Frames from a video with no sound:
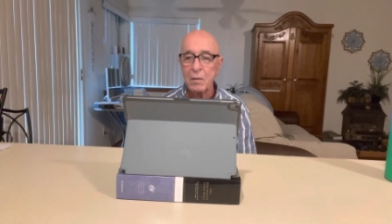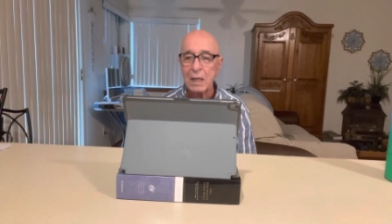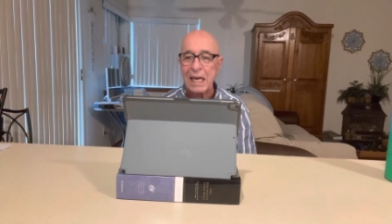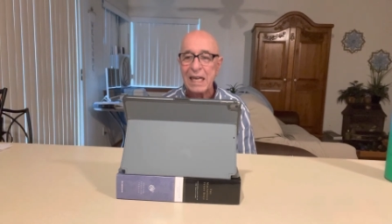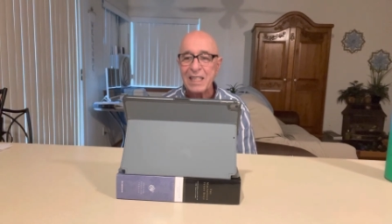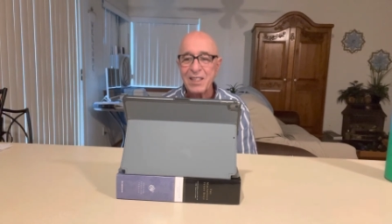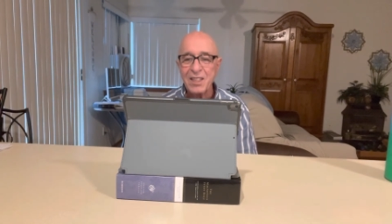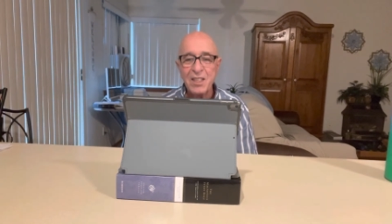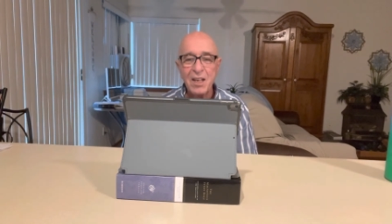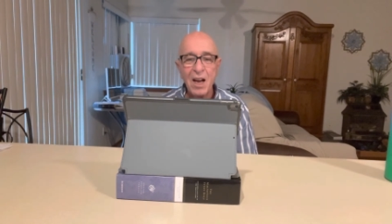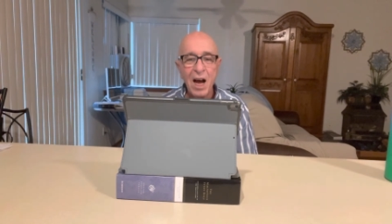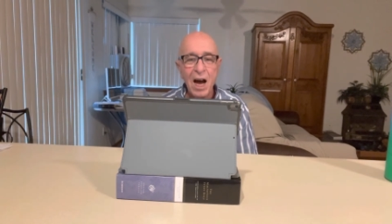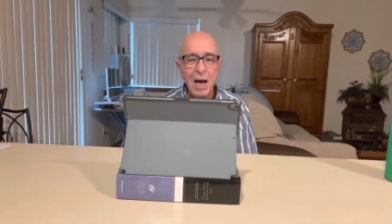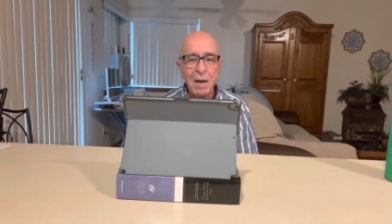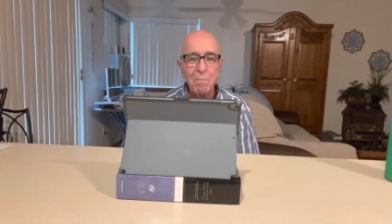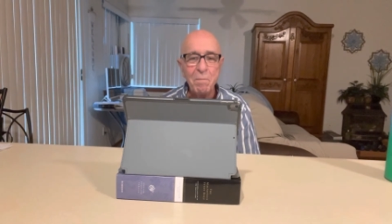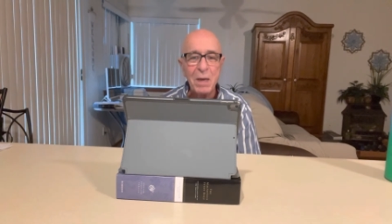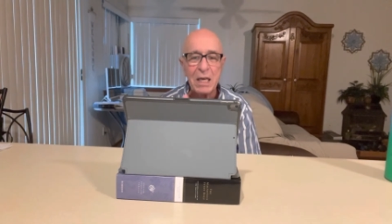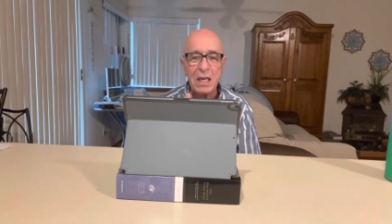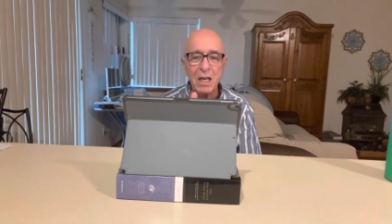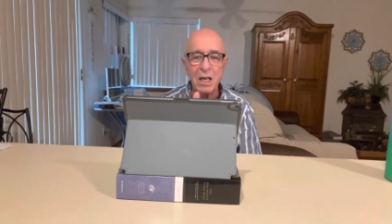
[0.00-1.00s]
It's not
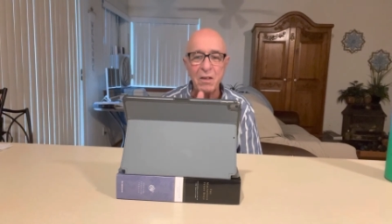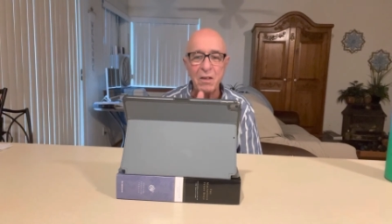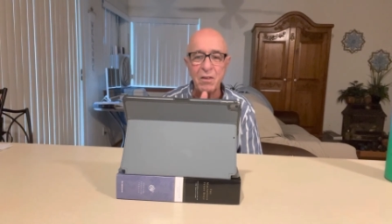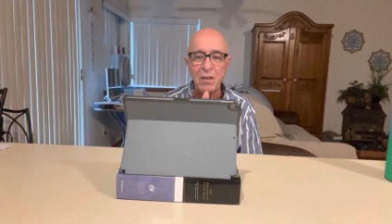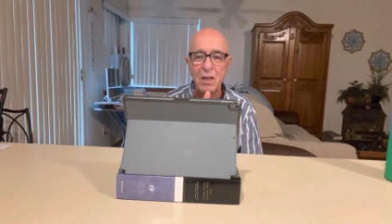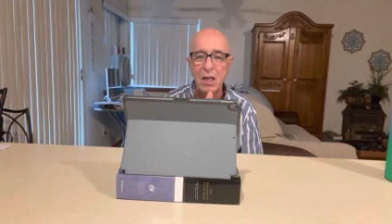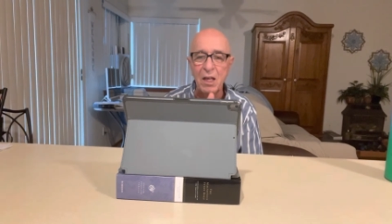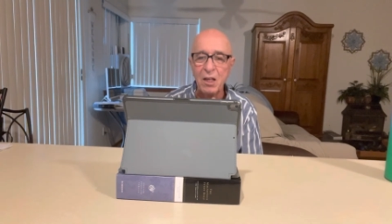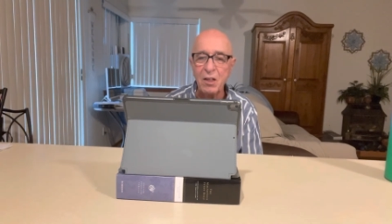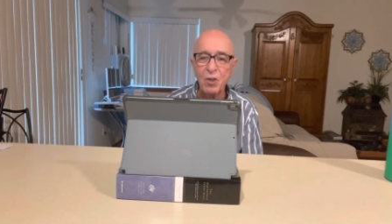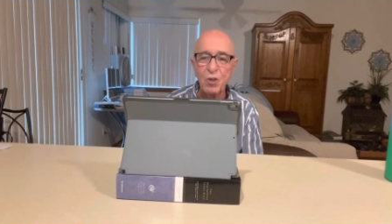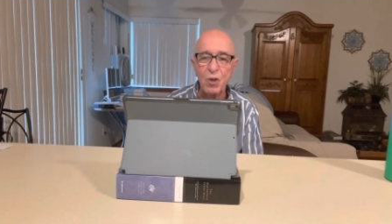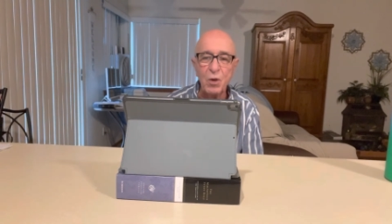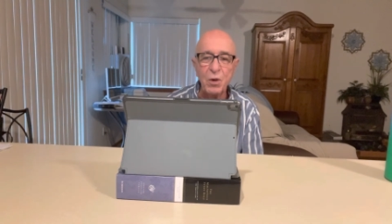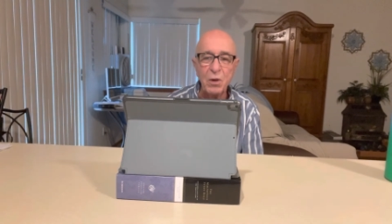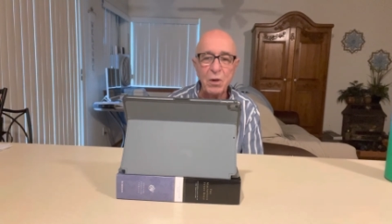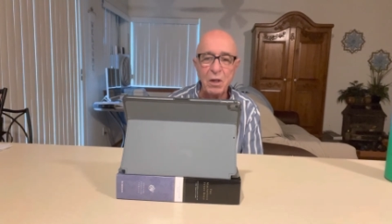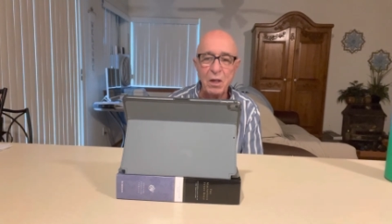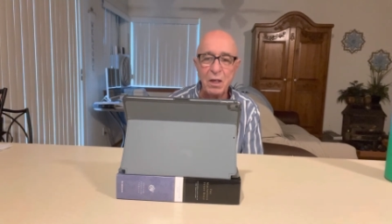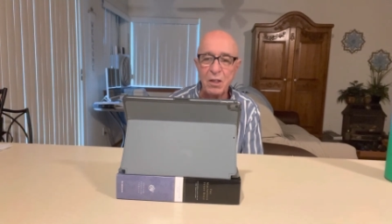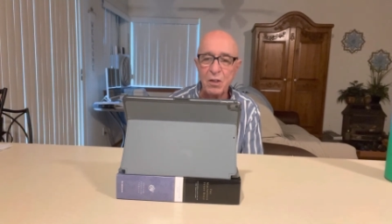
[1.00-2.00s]
because
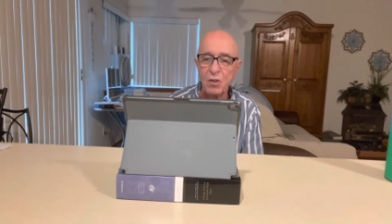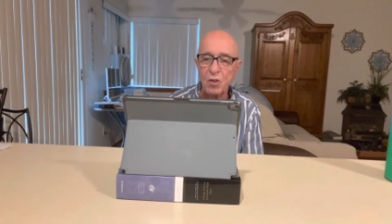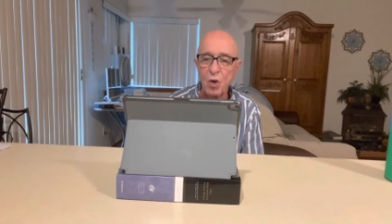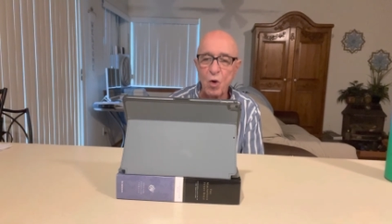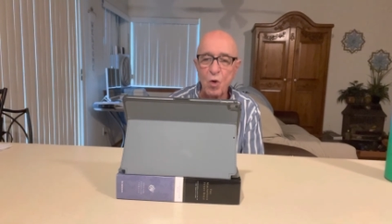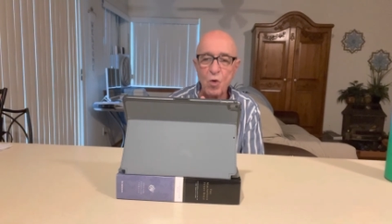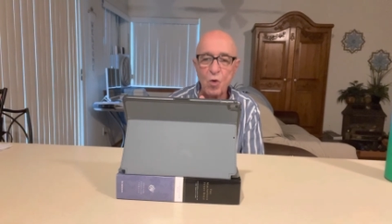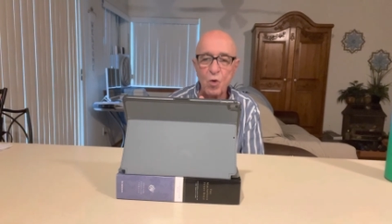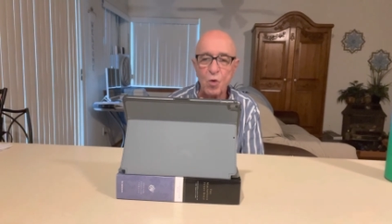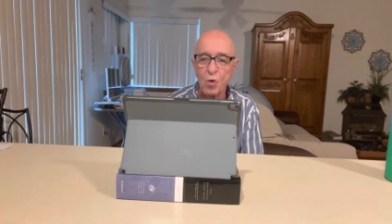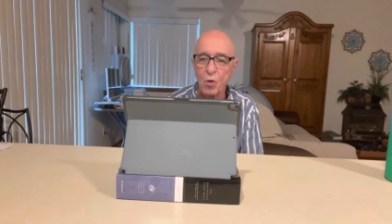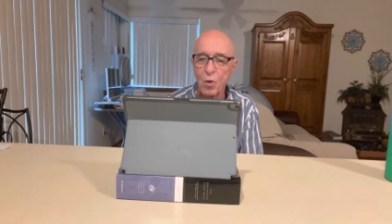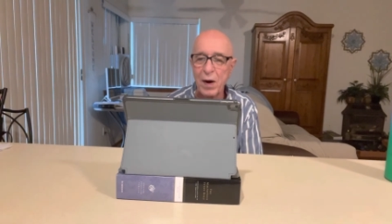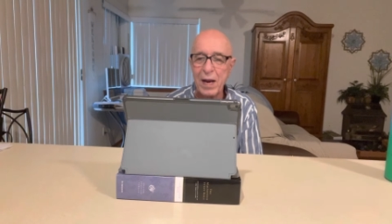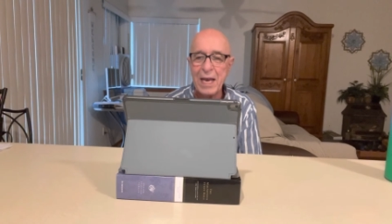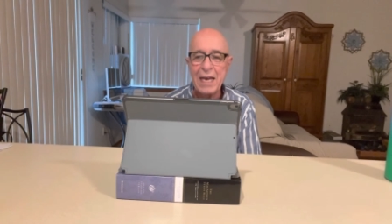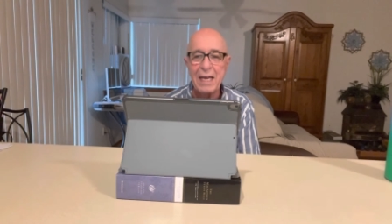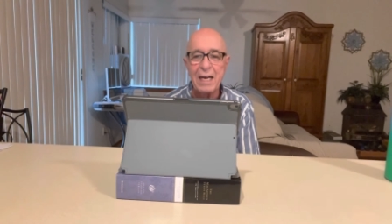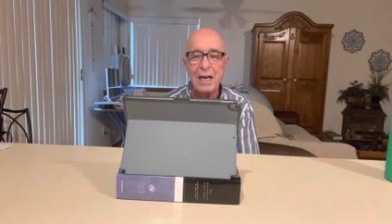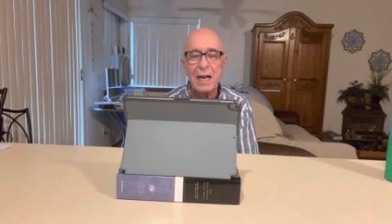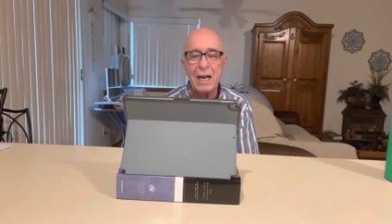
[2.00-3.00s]
Israel is so
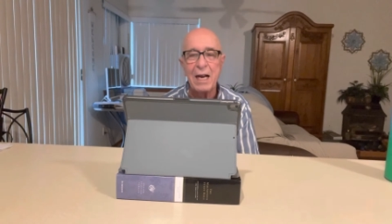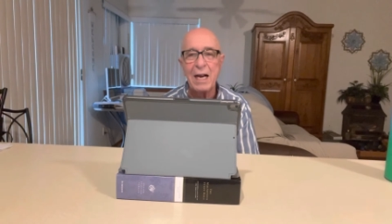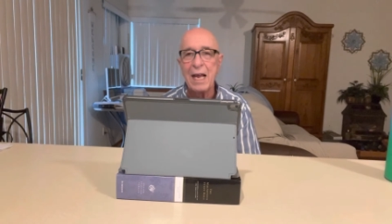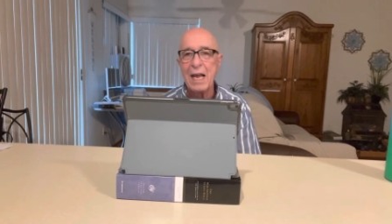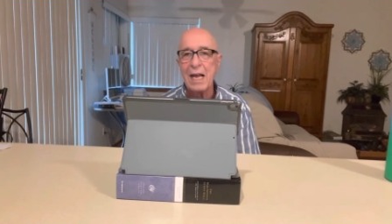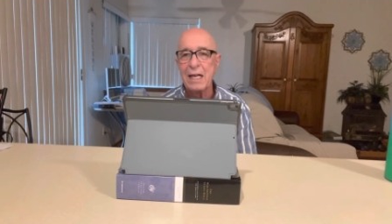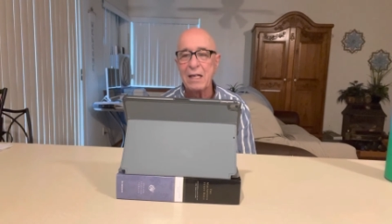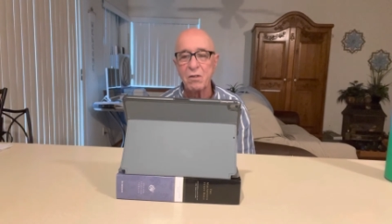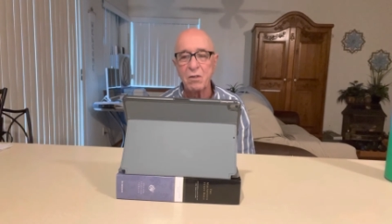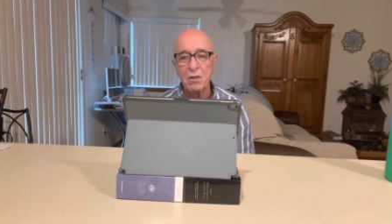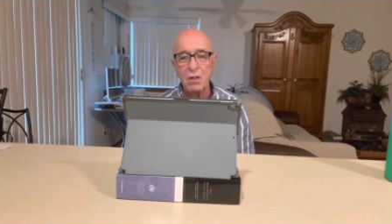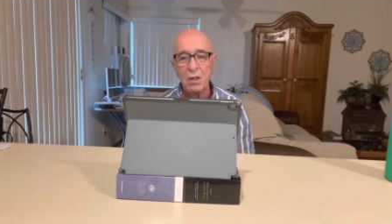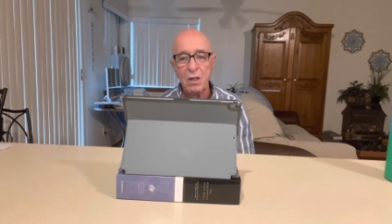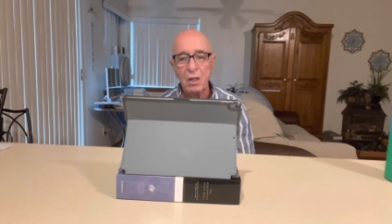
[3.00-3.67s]
great and has